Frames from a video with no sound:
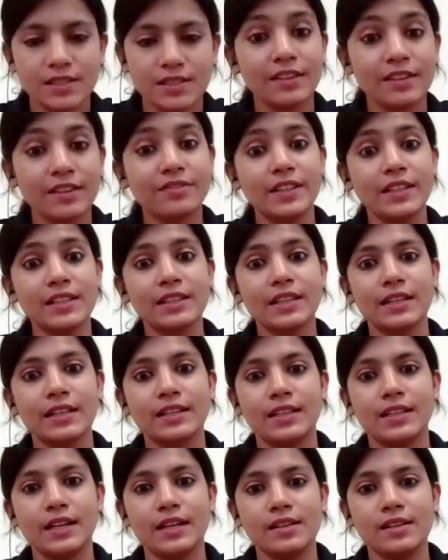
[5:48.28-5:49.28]
I feel
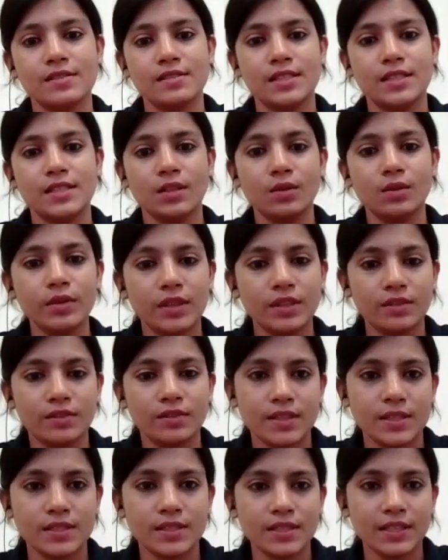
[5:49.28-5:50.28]
that that is so
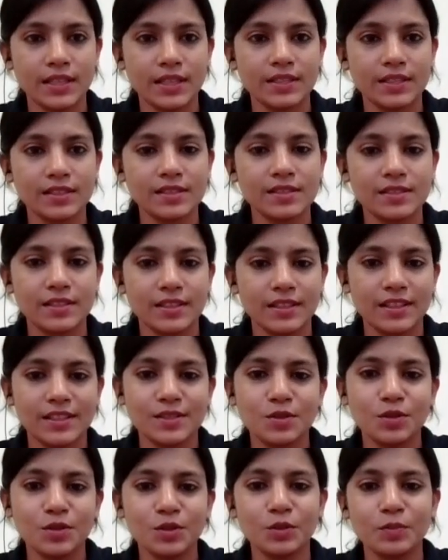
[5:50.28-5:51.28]
interesting, and it's
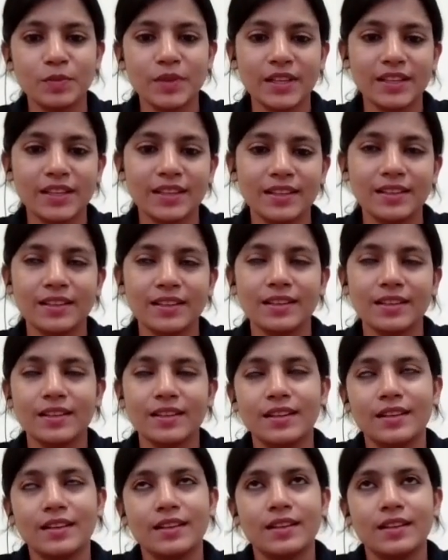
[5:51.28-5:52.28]
going to be
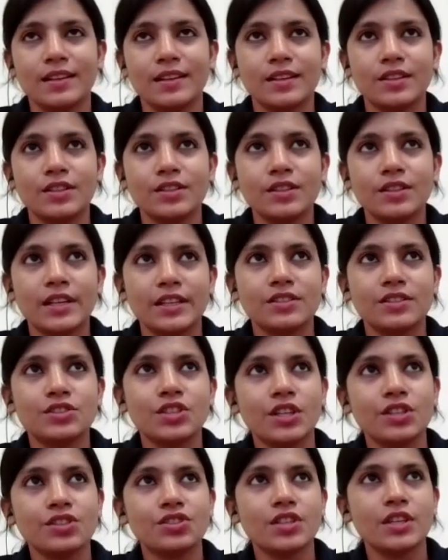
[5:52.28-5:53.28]
like
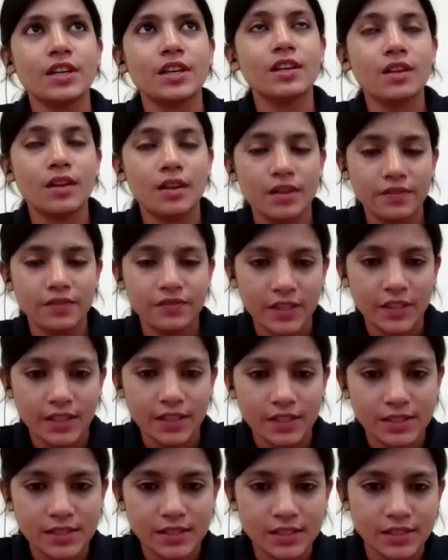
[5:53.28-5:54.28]
changing a lot of
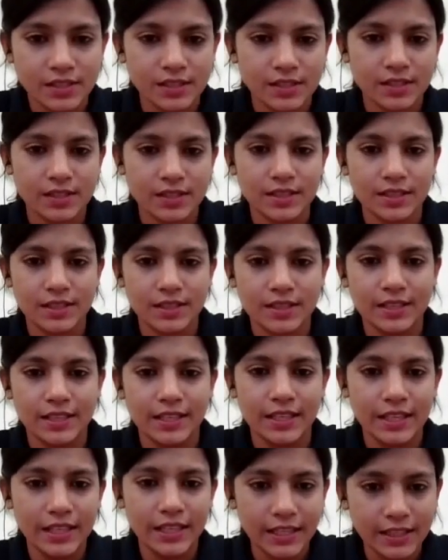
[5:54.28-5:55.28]
things
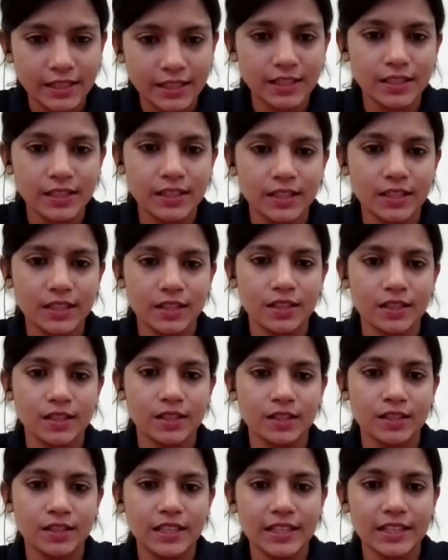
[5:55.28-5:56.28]
in
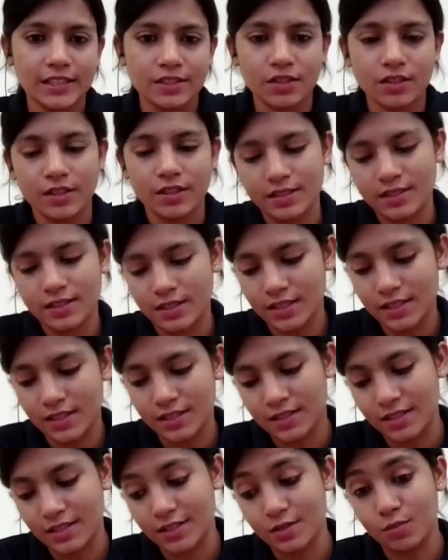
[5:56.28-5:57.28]
electronics
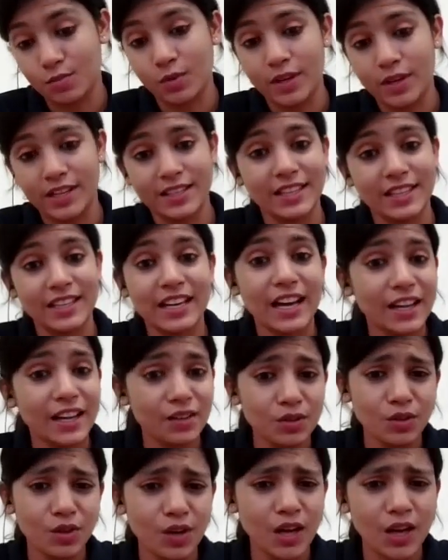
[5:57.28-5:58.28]
industry is what I think. I
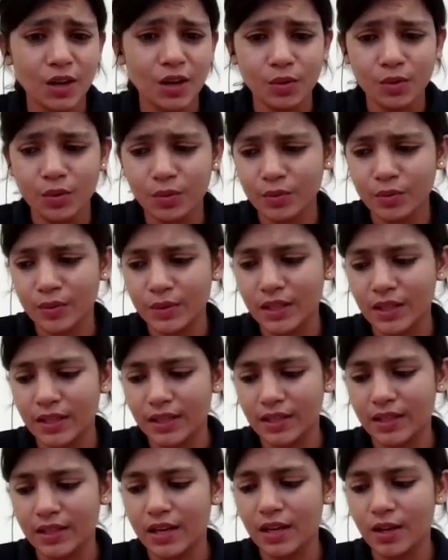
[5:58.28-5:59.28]
don't know
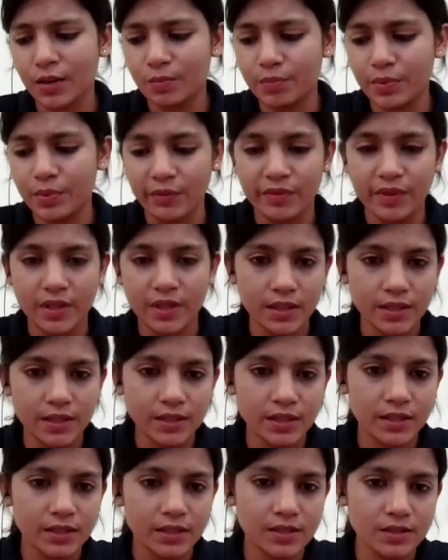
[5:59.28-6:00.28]
how
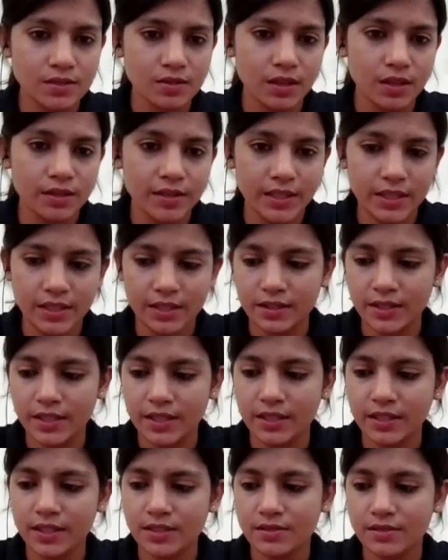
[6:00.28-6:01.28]
prevalent it is already in the
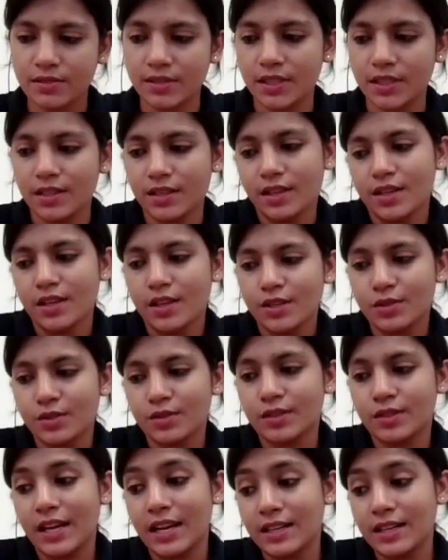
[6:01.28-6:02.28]
industry.
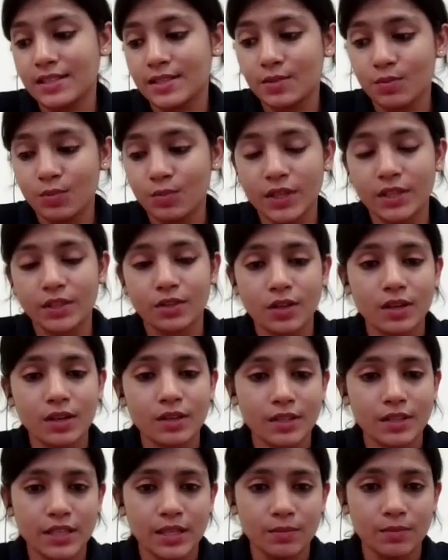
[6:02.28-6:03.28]
So that is one
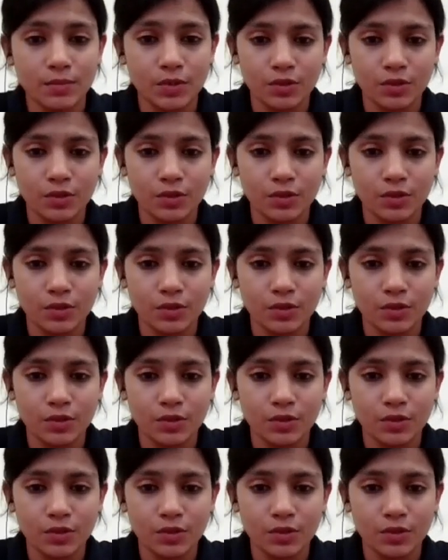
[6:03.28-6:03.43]
talk that I'm